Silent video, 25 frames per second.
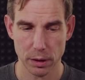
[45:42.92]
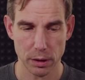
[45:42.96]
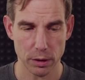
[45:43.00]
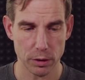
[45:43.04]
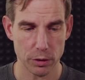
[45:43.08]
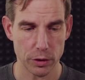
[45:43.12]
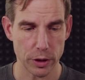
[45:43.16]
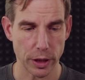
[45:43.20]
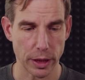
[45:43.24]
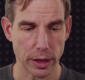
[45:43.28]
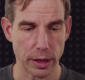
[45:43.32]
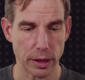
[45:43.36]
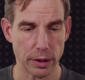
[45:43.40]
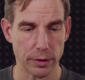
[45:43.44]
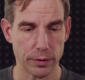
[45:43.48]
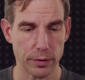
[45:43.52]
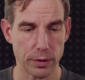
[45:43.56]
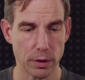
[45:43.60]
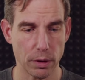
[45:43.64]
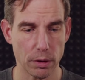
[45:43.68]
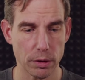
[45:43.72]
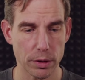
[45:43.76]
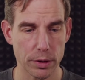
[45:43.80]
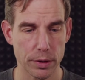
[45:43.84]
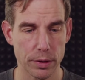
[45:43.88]
Checking the
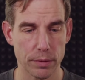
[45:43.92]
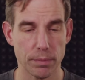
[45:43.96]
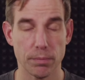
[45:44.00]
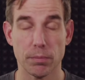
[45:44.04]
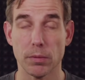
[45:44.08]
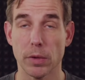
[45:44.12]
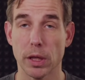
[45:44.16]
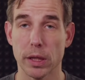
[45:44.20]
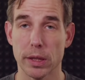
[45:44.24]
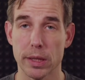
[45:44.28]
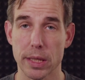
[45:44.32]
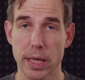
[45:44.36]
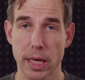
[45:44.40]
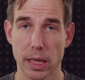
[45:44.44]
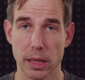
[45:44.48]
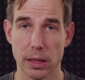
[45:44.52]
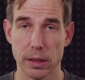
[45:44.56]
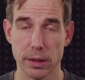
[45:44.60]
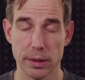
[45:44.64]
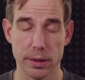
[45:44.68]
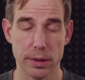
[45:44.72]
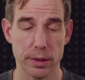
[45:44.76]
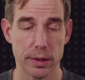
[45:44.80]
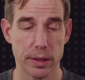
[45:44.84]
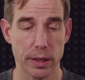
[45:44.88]
logs, exactly
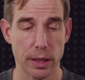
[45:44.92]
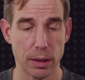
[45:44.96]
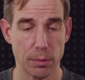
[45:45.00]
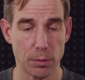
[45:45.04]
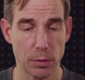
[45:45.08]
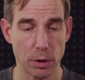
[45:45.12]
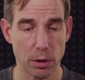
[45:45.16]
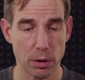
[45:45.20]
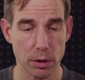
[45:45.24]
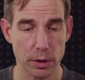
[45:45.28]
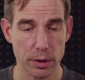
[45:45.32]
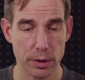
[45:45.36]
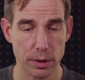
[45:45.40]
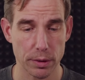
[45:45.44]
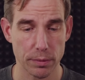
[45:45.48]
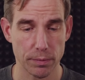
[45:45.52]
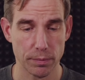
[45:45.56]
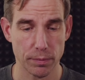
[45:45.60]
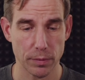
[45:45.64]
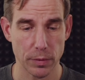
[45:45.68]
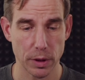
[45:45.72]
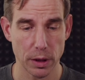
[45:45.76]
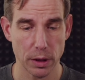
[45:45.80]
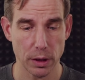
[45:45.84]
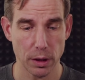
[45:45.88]
the same logs.
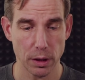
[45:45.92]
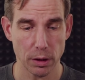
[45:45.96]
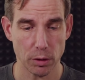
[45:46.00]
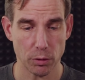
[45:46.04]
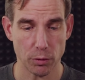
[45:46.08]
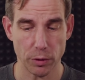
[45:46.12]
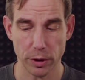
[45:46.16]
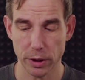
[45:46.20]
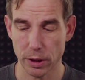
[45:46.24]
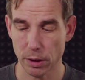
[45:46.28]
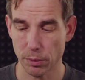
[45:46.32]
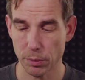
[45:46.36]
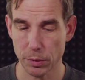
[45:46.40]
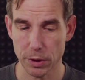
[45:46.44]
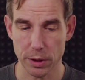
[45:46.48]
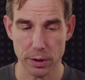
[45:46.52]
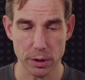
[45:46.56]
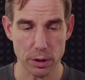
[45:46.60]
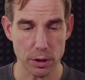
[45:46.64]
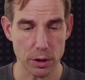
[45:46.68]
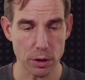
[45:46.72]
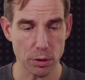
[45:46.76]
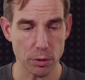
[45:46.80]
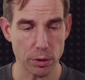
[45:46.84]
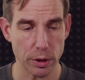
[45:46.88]
Greeting Mr.
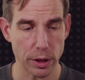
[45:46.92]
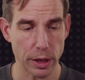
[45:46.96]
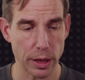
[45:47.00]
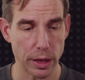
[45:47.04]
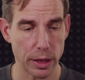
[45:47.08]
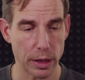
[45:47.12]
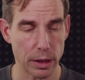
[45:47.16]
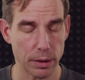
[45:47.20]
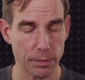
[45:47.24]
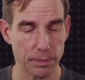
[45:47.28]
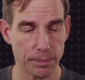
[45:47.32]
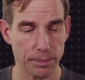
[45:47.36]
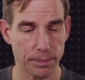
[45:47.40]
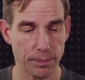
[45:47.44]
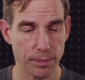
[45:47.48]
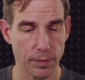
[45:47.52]
Joe again.